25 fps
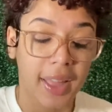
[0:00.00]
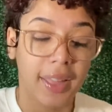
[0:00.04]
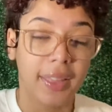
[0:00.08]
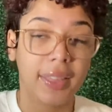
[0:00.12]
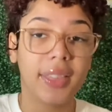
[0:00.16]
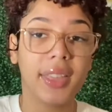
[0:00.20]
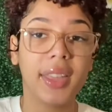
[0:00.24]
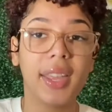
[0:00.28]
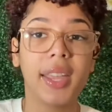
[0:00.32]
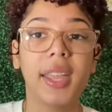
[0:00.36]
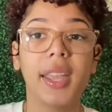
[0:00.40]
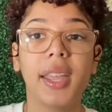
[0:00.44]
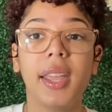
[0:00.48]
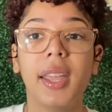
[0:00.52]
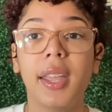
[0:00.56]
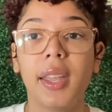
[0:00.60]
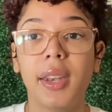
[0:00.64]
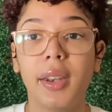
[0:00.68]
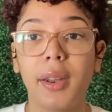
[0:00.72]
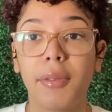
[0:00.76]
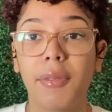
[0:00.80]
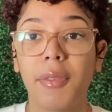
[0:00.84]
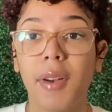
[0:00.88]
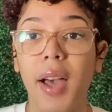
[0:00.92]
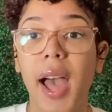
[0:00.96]

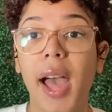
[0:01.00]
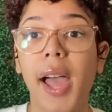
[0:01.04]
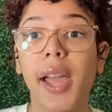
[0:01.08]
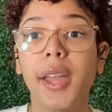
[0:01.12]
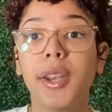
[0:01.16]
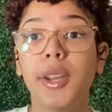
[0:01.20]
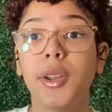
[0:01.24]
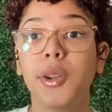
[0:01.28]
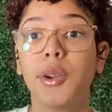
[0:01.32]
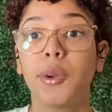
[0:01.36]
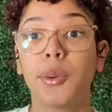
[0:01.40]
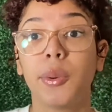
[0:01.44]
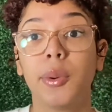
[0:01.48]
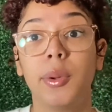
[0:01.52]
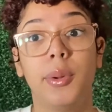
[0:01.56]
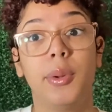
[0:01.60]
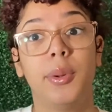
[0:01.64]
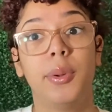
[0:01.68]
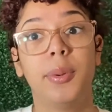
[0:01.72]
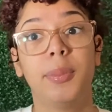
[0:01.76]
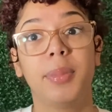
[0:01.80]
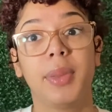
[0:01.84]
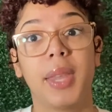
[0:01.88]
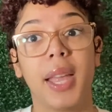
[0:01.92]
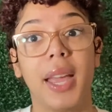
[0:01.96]
Then find a
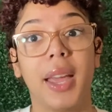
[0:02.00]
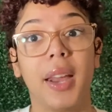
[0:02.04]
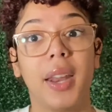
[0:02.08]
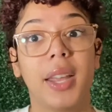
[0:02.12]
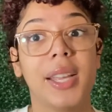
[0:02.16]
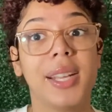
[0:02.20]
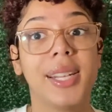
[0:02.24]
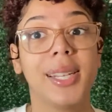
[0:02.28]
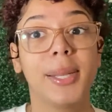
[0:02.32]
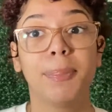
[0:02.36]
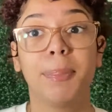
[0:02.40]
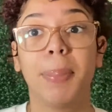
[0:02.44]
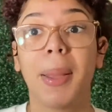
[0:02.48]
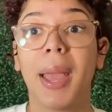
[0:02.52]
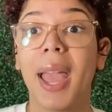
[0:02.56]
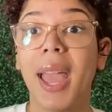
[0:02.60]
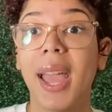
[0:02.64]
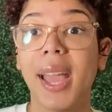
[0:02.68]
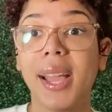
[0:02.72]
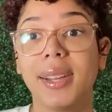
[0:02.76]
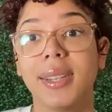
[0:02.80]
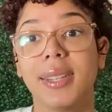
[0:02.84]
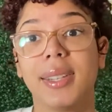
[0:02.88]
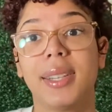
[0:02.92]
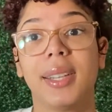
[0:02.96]
group that is
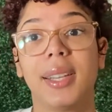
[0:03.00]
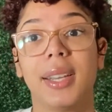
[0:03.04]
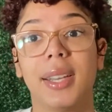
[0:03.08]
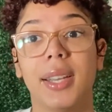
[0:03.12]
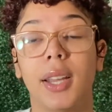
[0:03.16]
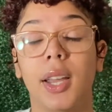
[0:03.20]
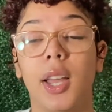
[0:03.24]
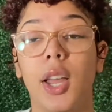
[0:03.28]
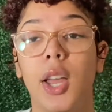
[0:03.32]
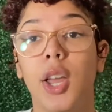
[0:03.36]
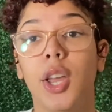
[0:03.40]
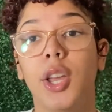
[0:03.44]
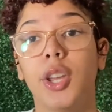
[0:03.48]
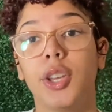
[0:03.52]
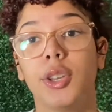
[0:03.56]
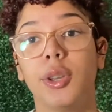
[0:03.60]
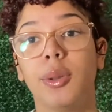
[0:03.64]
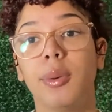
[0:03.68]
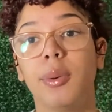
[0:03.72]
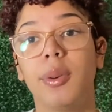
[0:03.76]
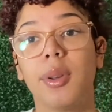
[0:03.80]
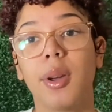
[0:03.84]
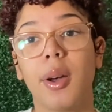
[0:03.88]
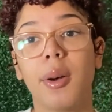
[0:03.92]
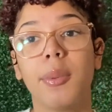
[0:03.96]
passing.
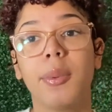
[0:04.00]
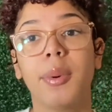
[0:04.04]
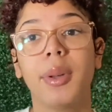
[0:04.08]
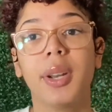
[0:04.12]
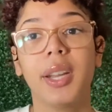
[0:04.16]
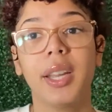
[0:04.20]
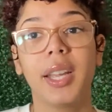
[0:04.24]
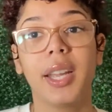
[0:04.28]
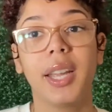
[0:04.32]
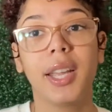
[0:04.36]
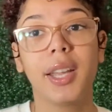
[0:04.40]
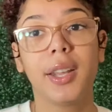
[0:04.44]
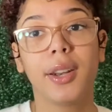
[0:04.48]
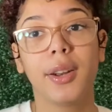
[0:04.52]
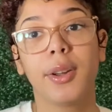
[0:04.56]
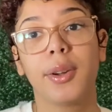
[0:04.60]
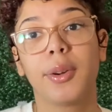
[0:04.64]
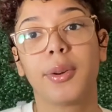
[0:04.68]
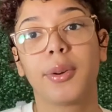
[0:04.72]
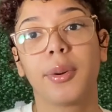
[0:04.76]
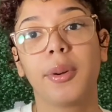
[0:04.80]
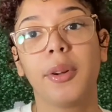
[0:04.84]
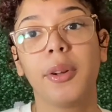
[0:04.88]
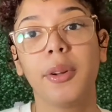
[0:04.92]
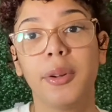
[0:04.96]
You don't want to get in a
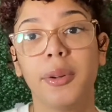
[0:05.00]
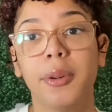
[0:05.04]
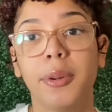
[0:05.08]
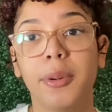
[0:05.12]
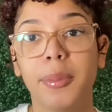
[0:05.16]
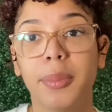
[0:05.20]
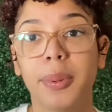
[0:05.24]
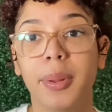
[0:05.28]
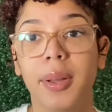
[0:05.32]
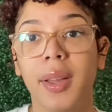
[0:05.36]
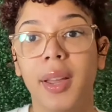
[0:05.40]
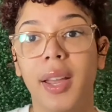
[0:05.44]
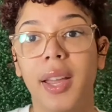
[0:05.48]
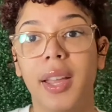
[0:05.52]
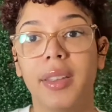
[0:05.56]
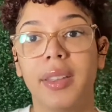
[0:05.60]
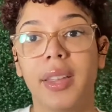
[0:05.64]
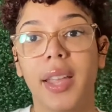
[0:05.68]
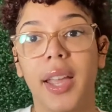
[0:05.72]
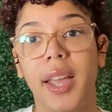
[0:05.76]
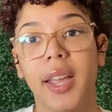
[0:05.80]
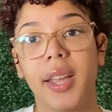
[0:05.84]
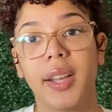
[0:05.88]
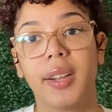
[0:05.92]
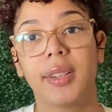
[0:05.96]
group
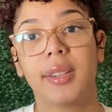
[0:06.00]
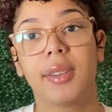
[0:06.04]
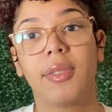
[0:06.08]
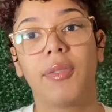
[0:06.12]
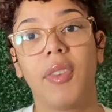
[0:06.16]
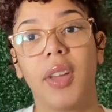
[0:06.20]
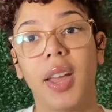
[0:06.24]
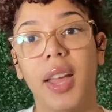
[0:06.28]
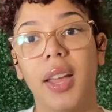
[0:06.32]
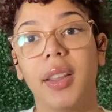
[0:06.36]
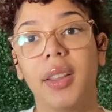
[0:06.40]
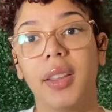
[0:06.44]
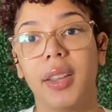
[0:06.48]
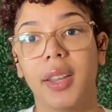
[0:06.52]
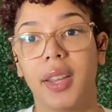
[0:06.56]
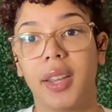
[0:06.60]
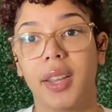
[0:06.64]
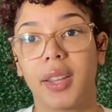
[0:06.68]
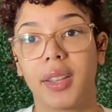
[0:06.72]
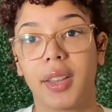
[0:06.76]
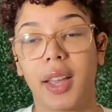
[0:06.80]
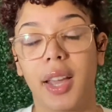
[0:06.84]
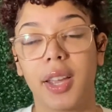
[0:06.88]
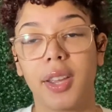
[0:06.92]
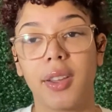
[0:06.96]
that is
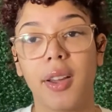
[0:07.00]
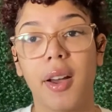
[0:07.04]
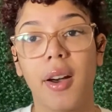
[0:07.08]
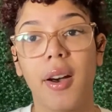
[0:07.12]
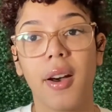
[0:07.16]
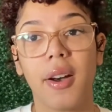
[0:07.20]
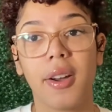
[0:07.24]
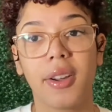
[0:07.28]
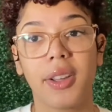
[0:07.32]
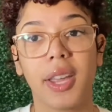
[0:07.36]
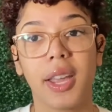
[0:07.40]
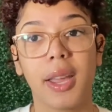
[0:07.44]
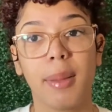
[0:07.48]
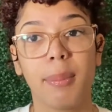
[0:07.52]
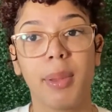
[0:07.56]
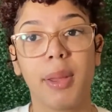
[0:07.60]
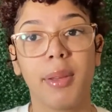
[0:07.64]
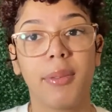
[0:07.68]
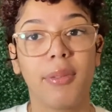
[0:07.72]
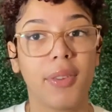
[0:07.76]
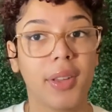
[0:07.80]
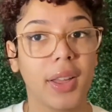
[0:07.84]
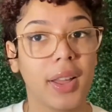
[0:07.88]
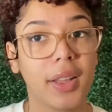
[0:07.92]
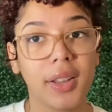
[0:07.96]
failing. Like, y'all can't
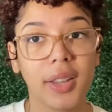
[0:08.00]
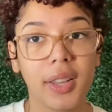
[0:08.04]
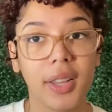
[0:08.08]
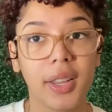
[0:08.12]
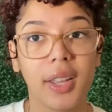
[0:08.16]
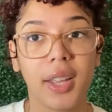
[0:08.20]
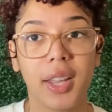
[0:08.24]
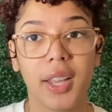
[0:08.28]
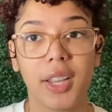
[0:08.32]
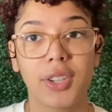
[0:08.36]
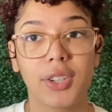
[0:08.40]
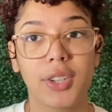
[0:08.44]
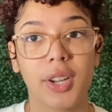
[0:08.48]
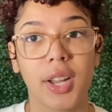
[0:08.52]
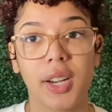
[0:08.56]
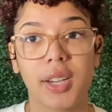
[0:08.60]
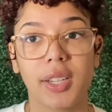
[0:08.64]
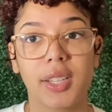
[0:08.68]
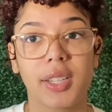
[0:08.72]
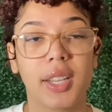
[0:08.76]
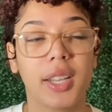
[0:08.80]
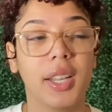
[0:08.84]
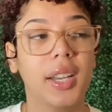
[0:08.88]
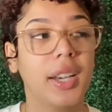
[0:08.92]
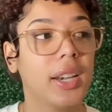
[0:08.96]
be failing and try to
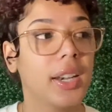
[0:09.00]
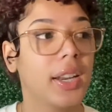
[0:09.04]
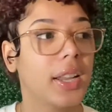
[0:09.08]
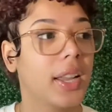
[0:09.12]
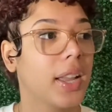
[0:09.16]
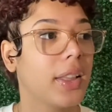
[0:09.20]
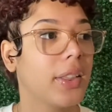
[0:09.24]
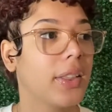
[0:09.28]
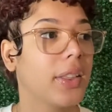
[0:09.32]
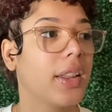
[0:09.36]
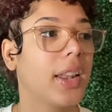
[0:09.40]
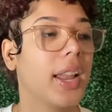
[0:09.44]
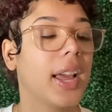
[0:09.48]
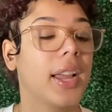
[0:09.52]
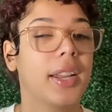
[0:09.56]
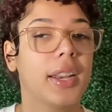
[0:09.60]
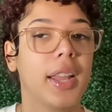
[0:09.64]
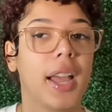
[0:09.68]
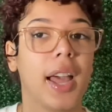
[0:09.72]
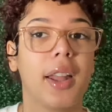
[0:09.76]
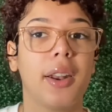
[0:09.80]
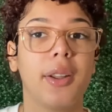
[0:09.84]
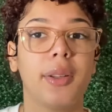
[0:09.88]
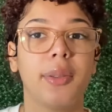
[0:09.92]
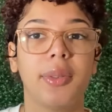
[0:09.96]
study together. Like,
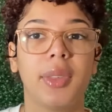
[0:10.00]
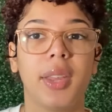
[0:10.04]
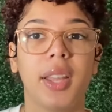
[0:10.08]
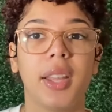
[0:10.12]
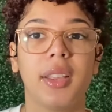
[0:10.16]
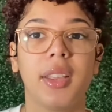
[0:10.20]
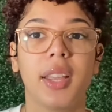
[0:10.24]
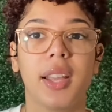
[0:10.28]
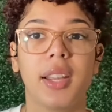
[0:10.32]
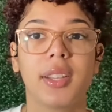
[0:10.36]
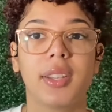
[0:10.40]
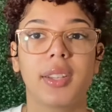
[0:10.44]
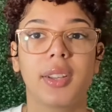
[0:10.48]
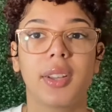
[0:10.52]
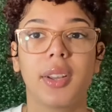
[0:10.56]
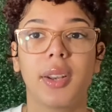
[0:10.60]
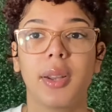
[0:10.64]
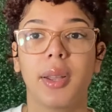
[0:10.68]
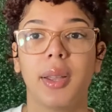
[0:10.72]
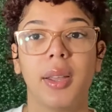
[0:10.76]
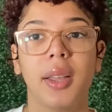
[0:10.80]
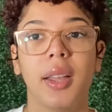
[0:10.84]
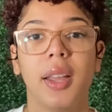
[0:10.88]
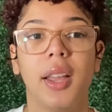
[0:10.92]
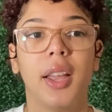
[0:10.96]
I don't think that's
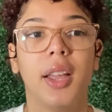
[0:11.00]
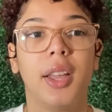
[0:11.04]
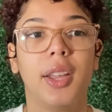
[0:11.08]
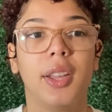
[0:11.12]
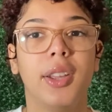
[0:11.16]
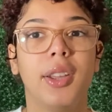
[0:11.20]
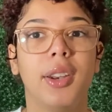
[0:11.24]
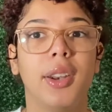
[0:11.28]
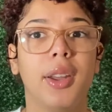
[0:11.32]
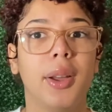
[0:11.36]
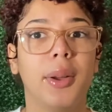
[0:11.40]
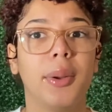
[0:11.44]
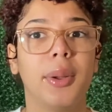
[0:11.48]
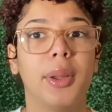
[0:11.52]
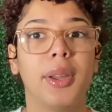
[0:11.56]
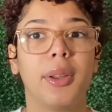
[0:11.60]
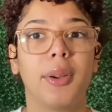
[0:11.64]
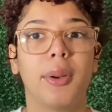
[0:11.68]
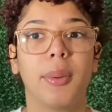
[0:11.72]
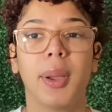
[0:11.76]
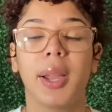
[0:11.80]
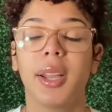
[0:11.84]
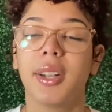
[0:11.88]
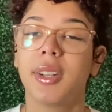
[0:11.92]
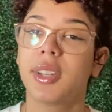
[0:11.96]
gonna
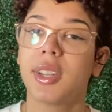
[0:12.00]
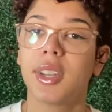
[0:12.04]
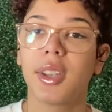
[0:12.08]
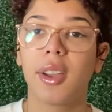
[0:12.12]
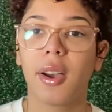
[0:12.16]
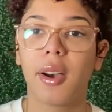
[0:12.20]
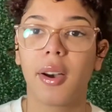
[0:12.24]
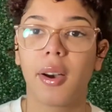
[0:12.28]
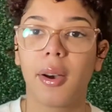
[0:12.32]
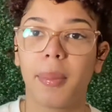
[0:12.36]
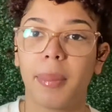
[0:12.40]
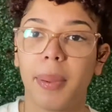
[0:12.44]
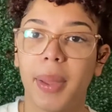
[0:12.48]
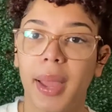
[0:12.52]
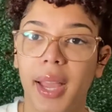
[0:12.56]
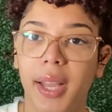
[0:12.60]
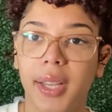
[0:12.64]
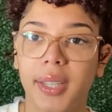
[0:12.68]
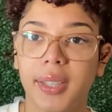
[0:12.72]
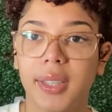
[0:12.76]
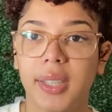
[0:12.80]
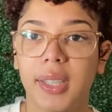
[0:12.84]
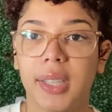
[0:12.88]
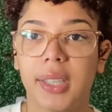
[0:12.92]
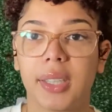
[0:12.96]
equate to y'all
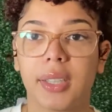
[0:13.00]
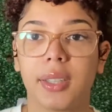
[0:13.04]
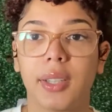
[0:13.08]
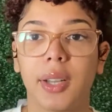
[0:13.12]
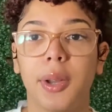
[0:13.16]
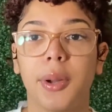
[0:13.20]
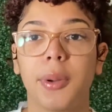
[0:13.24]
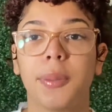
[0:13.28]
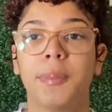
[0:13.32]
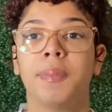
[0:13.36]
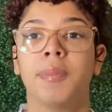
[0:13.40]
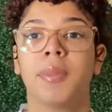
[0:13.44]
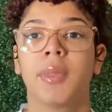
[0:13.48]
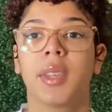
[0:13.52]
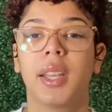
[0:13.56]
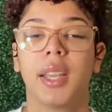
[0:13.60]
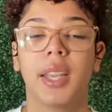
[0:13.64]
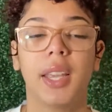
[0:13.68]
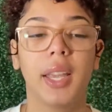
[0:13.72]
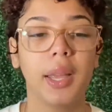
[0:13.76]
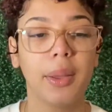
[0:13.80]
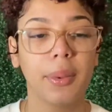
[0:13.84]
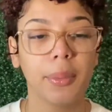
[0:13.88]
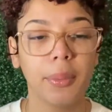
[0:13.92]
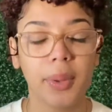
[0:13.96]
passing. So
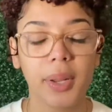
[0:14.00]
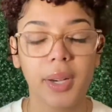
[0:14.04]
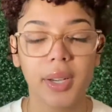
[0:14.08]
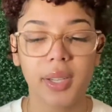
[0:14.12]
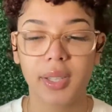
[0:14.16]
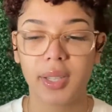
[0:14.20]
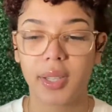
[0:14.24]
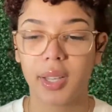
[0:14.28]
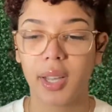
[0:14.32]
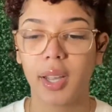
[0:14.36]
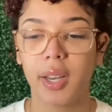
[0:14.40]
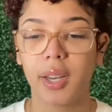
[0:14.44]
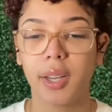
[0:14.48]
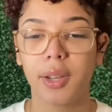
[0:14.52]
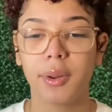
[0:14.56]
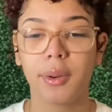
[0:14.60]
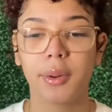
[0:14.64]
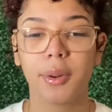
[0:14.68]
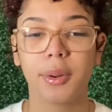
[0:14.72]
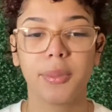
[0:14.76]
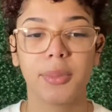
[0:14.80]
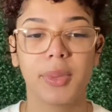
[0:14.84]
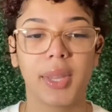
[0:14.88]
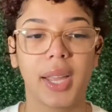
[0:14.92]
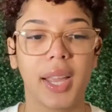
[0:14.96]
get with a study
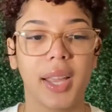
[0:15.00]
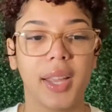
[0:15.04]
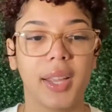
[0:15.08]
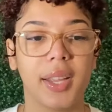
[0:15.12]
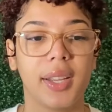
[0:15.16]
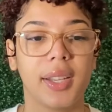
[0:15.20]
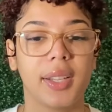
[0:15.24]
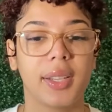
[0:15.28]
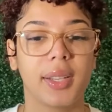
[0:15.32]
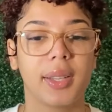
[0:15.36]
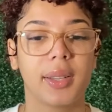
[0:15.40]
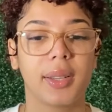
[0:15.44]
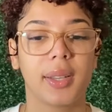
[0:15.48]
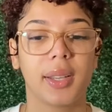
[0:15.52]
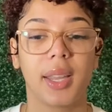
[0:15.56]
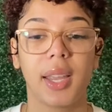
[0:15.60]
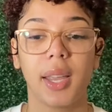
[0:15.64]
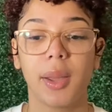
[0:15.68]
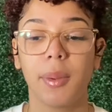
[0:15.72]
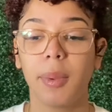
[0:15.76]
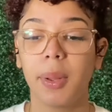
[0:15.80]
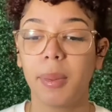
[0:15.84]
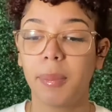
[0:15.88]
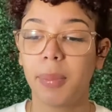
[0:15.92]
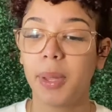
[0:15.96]
group
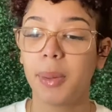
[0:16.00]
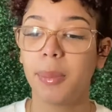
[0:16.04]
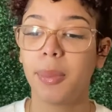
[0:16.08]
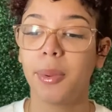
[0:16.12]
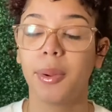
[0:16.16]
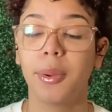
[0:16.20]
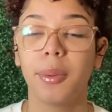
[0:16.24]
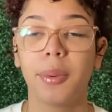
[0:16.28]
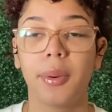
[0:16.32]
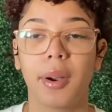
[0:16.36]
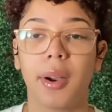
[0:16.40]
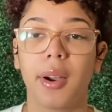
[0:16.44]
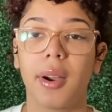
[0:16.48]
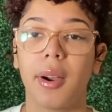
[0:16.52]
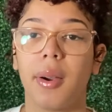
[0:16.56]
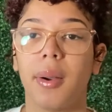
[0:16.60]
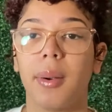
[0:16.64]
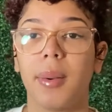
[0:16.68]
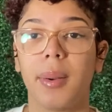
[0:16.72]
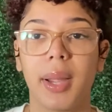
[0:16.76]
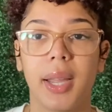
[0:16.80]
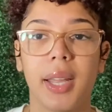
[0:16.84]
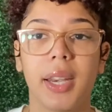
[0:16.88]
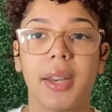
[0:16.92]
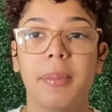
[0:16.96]
get with people who are
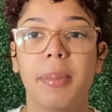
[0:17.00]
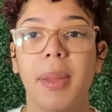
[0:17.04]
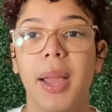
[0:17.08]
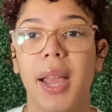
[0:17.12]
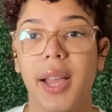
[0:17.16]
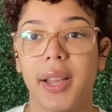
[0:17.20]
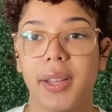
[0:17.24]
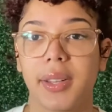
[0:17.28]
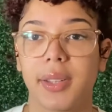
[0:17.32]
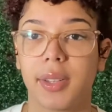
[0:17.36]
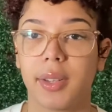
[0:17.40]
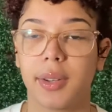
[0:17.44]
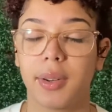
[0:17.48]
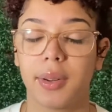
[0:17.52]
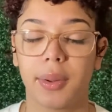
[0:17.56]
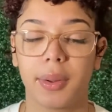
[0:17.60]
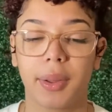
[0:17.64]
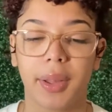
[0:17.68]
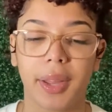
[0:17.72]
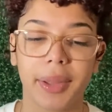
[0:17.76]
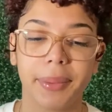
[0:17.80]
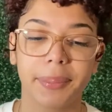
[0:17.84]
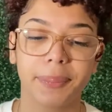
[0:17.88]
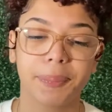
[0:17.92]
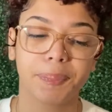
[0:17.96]
already passing,
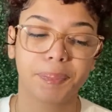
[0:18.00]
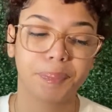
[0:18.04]
okay?